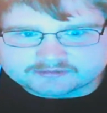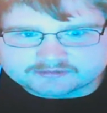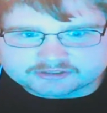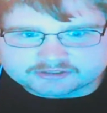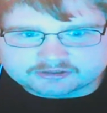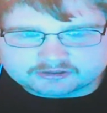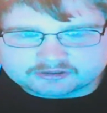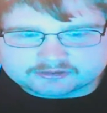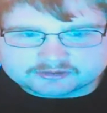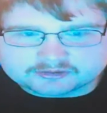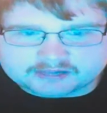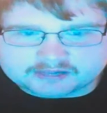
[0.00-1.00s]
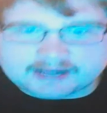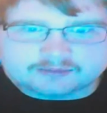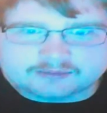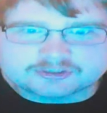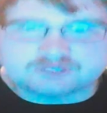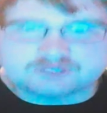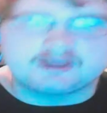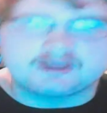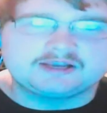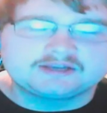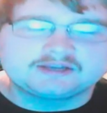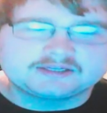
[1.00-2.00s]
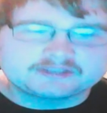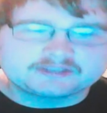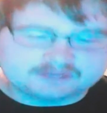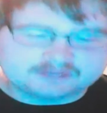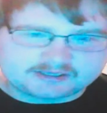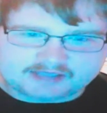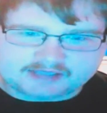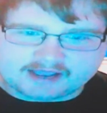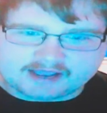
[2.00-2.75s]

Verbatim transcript: So I will see you guys. So yeah.